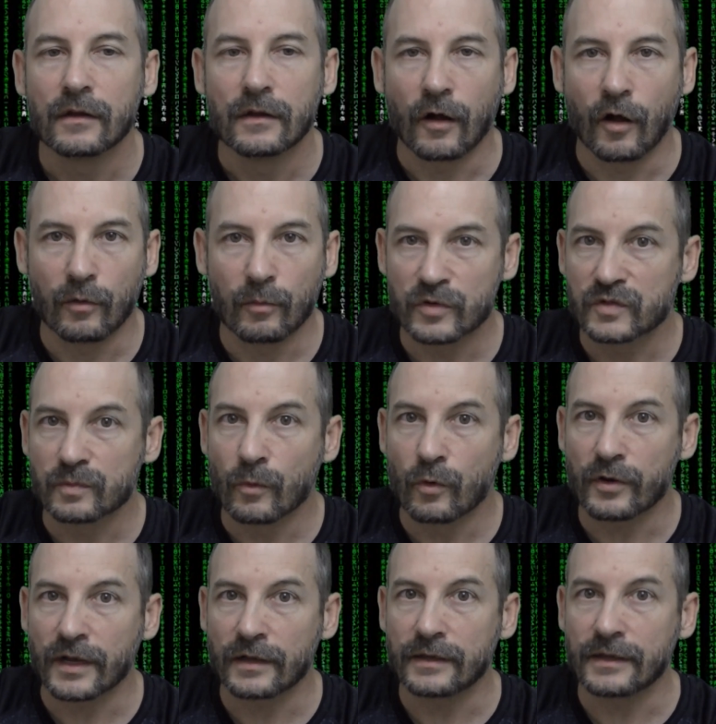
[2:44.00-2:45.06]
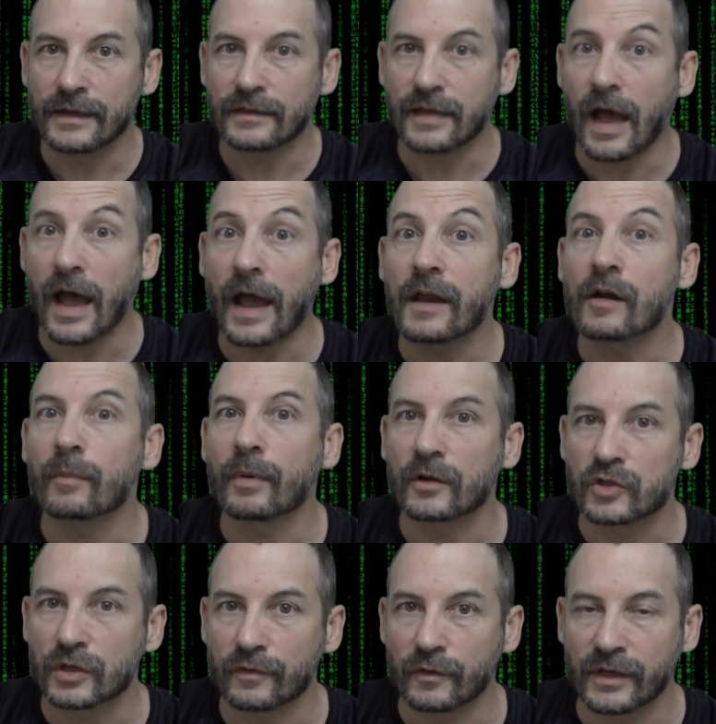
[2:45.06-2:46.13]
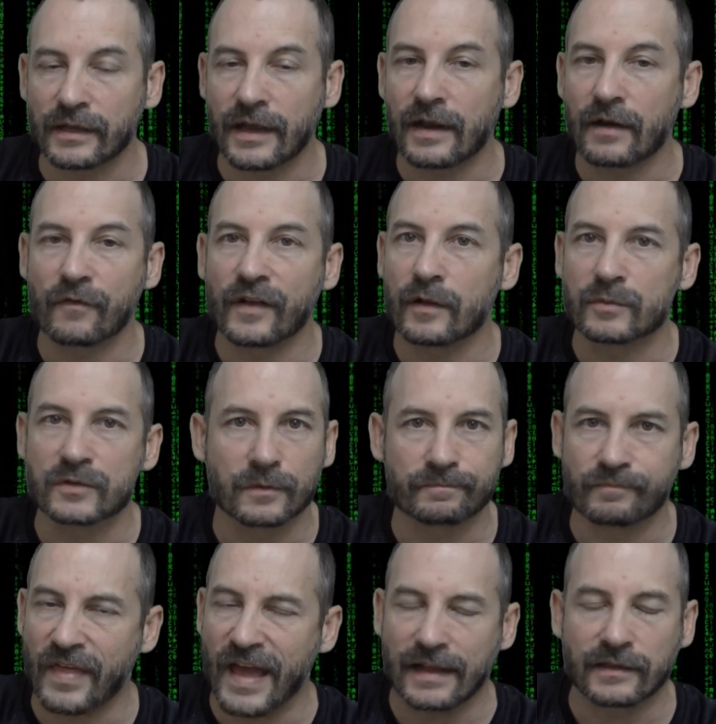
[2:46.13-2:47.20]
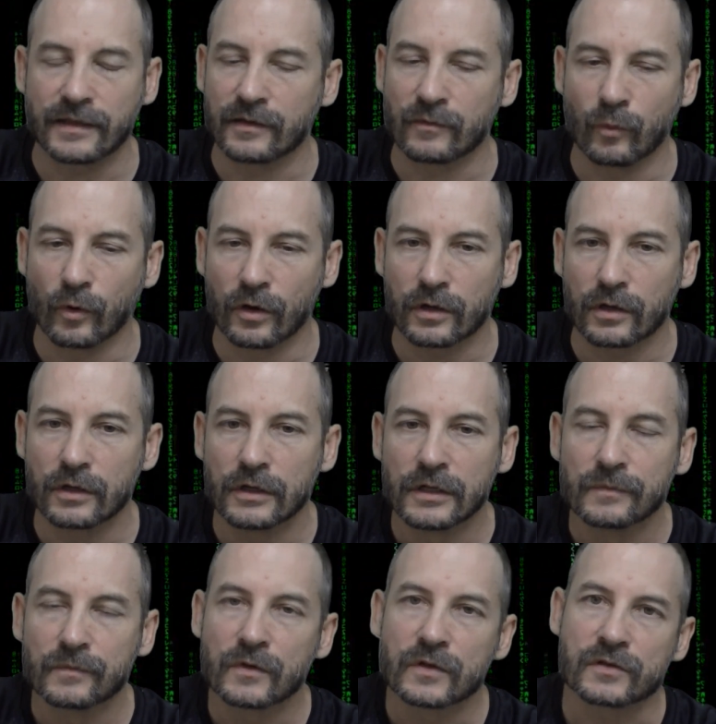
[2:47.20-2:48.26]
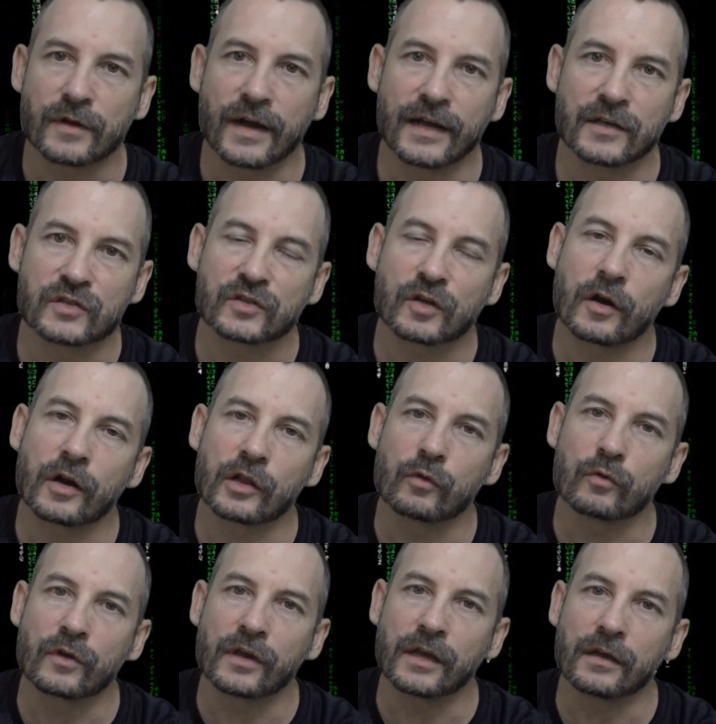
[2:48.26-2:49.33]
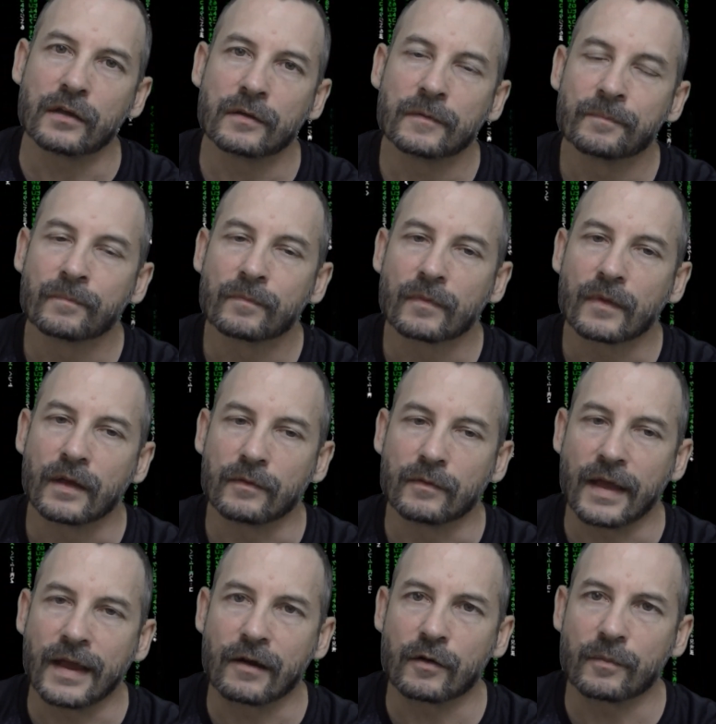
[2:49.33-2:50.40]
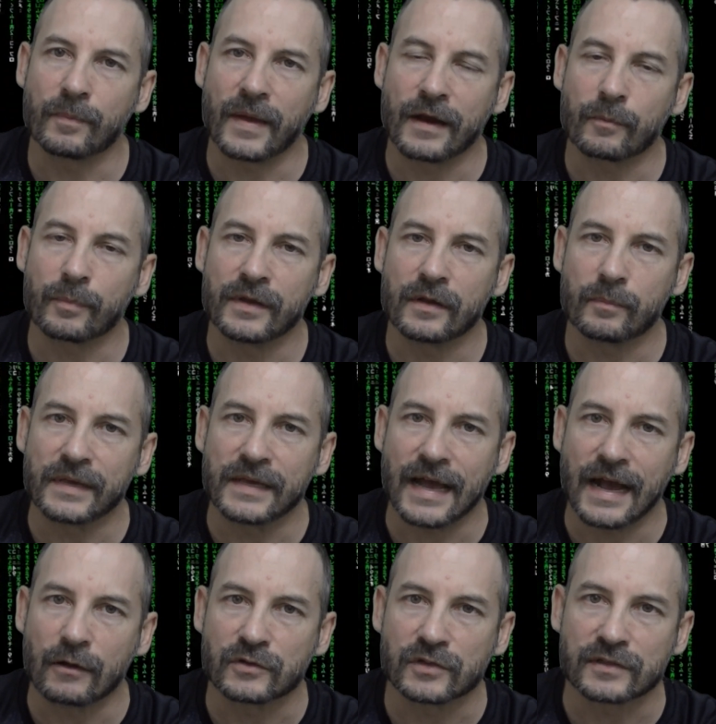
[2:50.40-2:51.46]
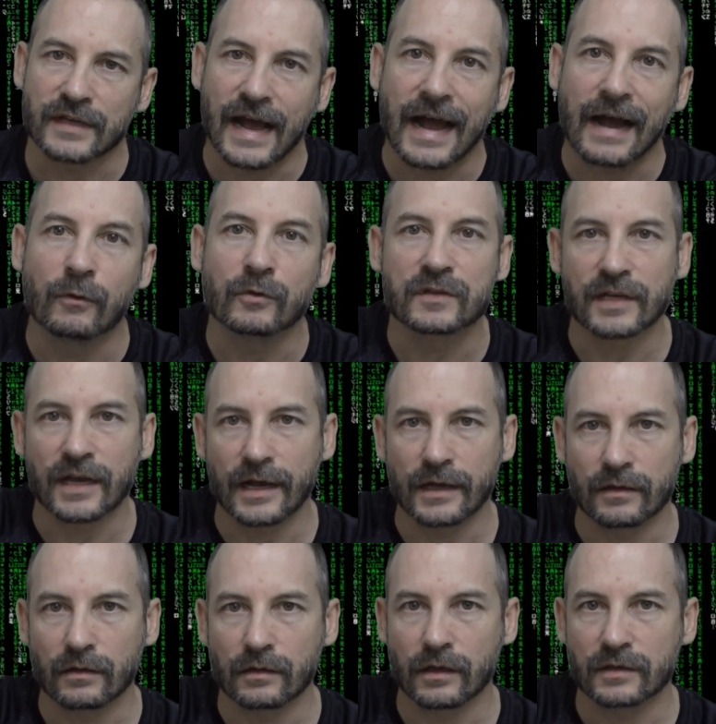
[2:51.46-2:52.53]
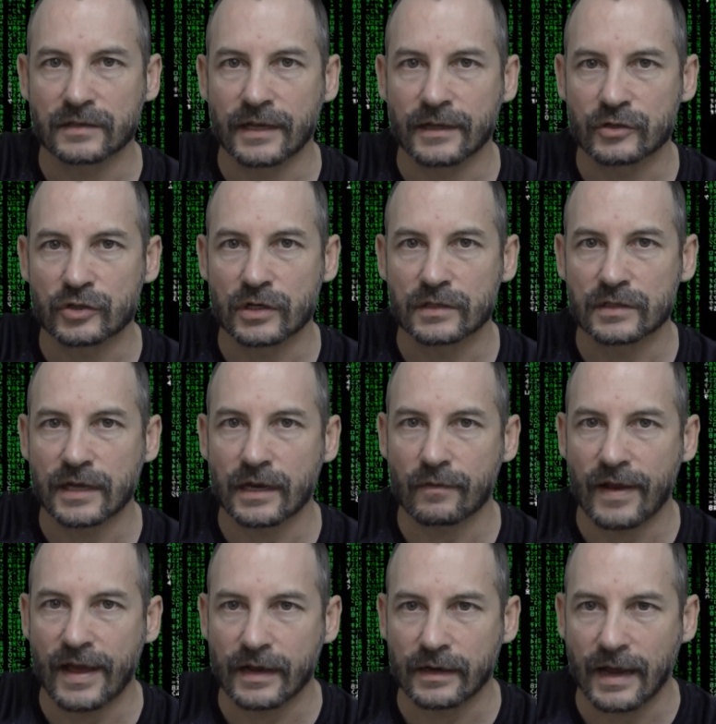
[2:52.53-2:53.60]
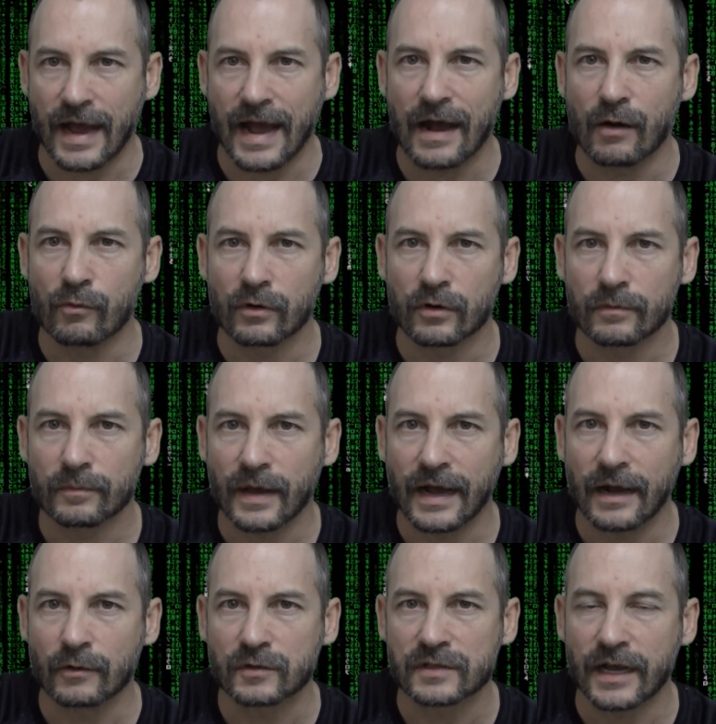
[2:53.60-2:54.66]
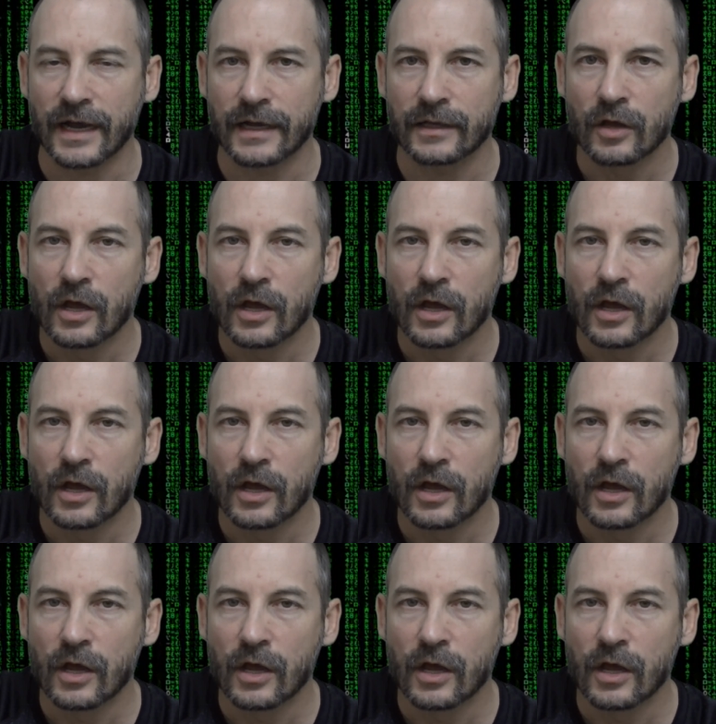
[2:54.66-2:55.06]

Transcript: Almost more than the entire budget for the entire film. So that didn't work. So I started looking at Airbnb houses outside Los Angeles, kind of like an hour outside.